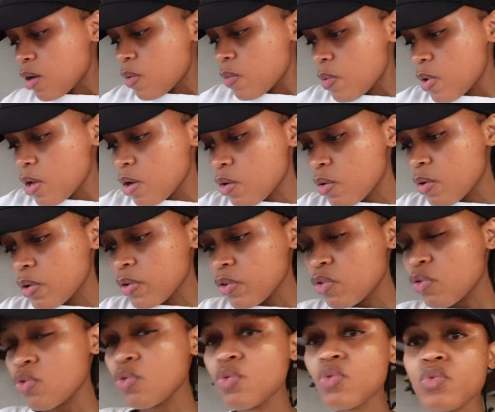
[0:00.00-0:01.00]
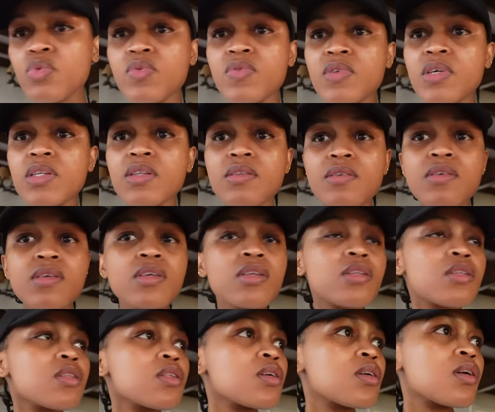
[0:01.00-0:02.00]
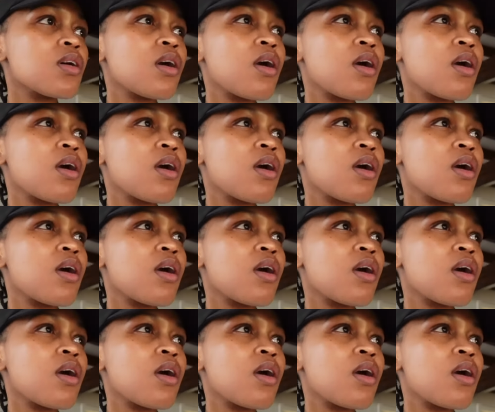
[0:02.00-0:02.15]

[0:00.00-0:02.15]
We are going to send him.